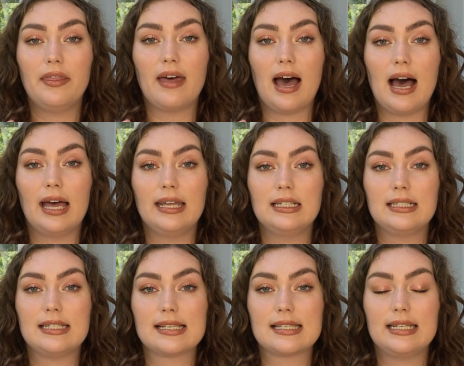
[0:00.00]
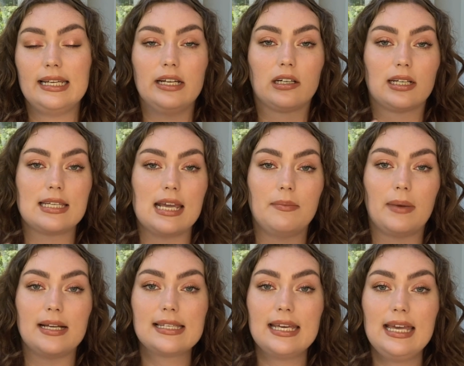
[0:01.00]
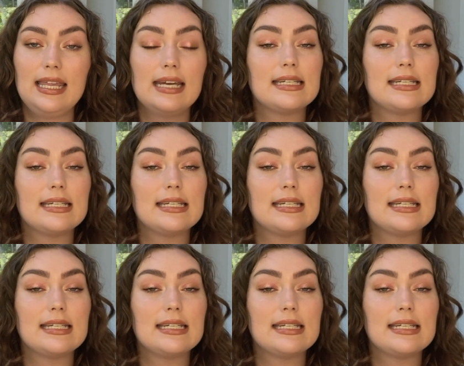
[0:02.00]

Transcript: that doesn't irritate my skin,